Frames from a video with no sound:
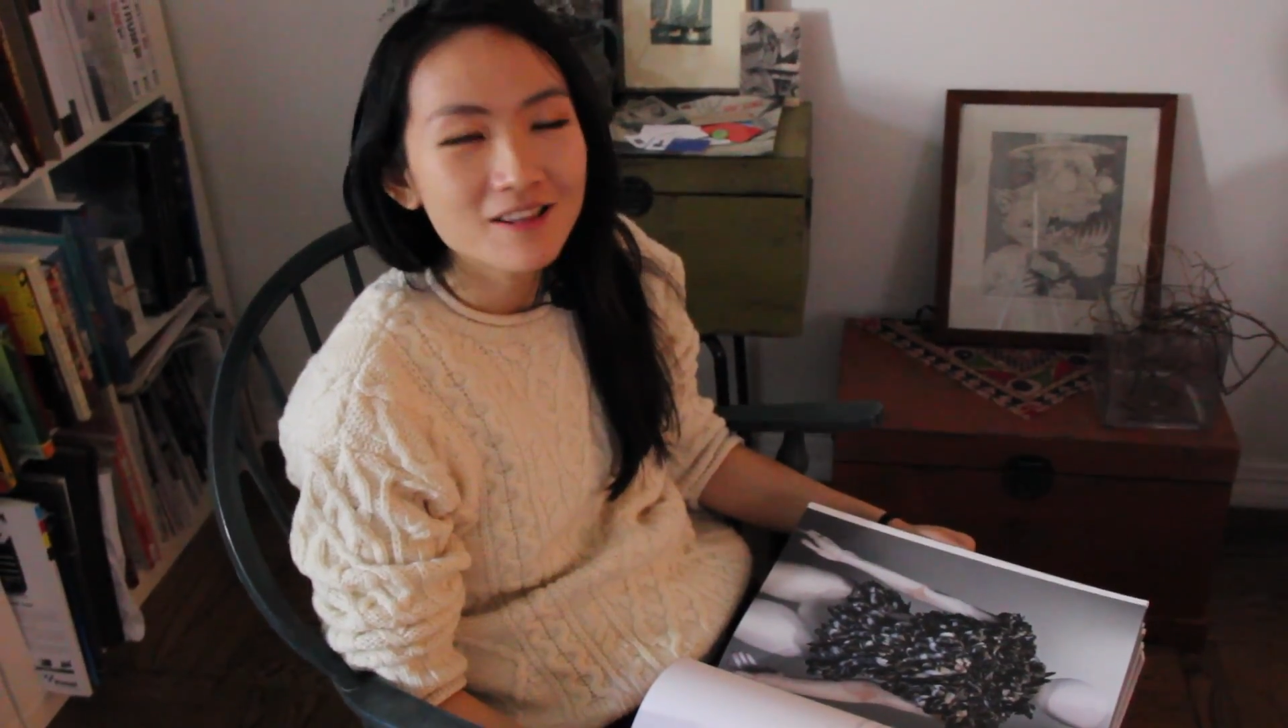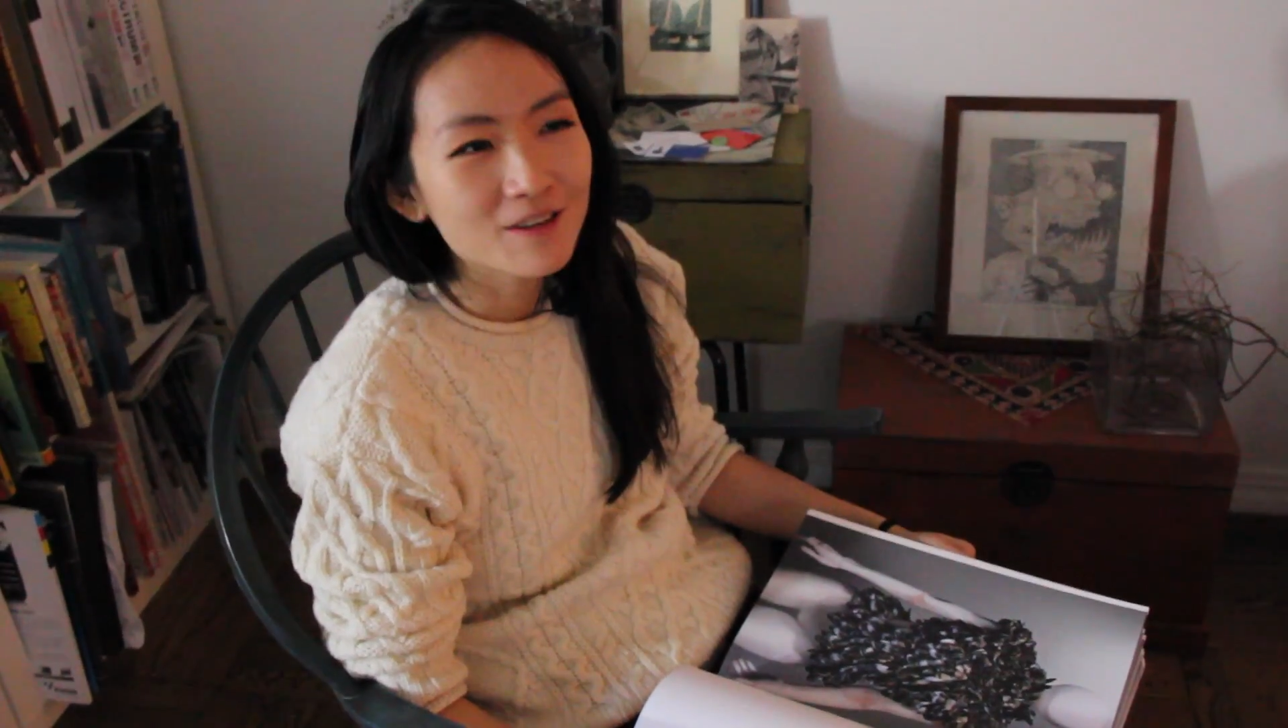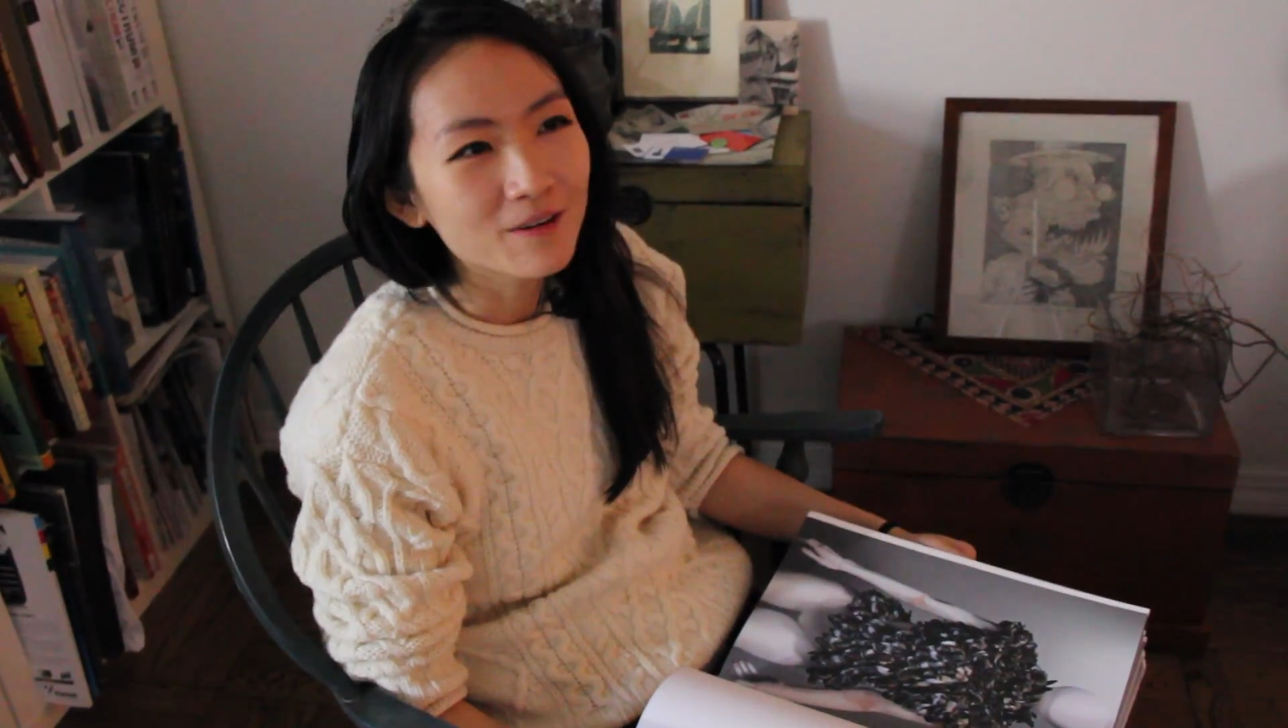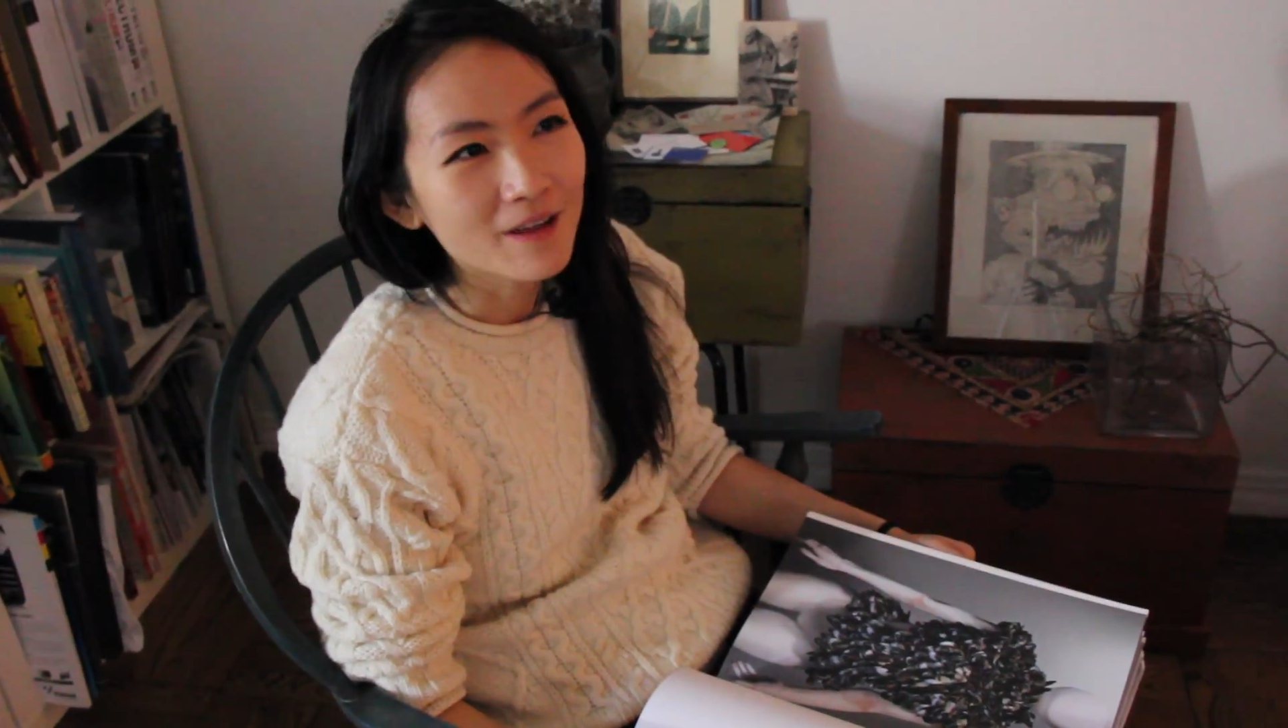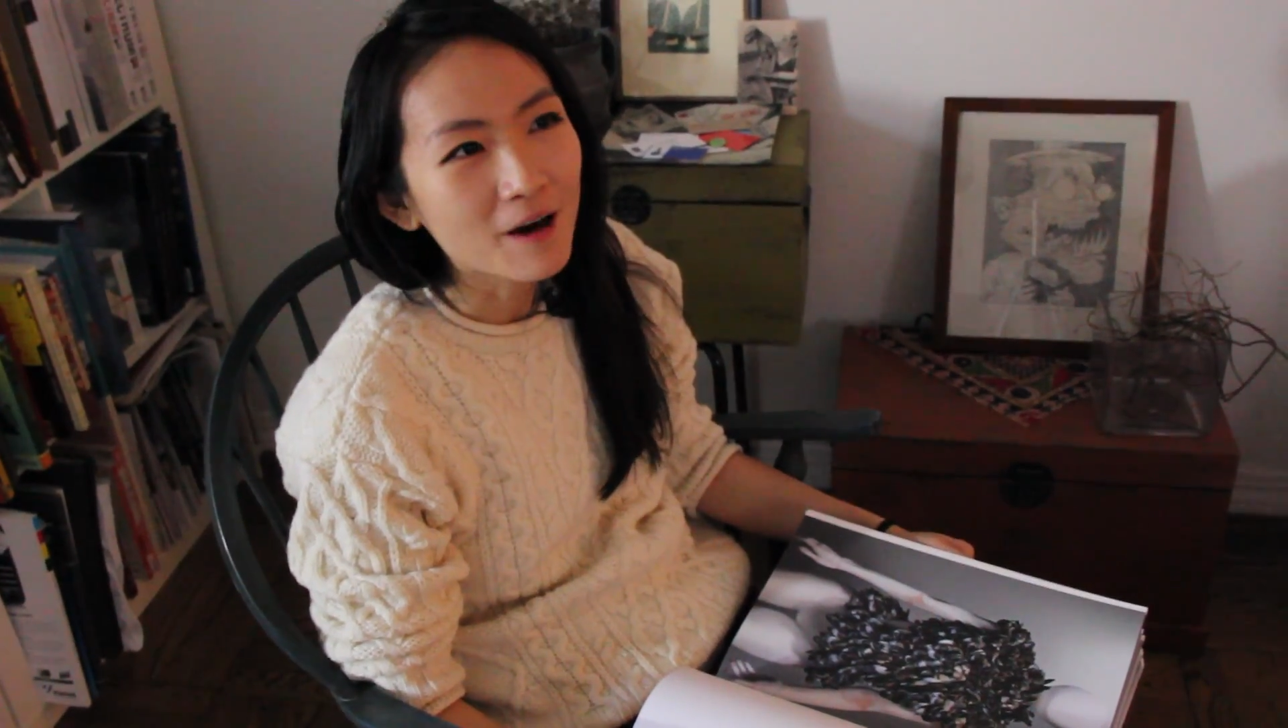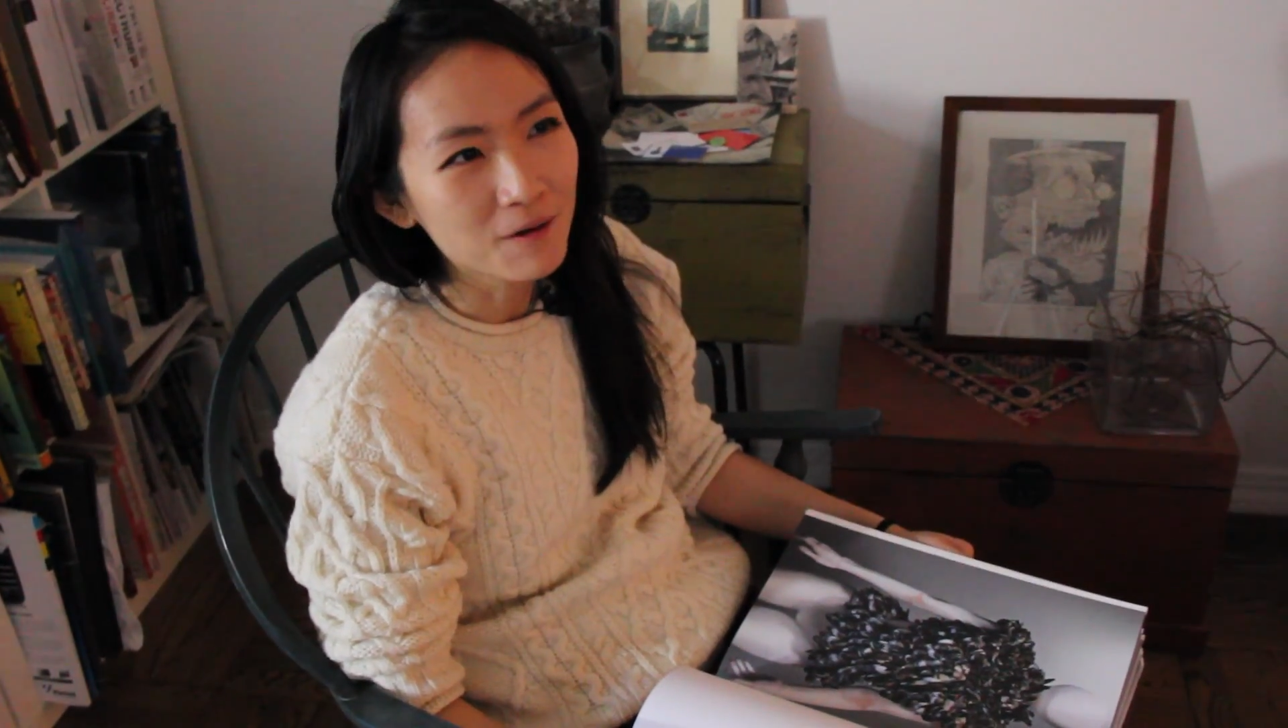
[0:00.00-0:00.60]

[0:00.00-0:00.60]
So that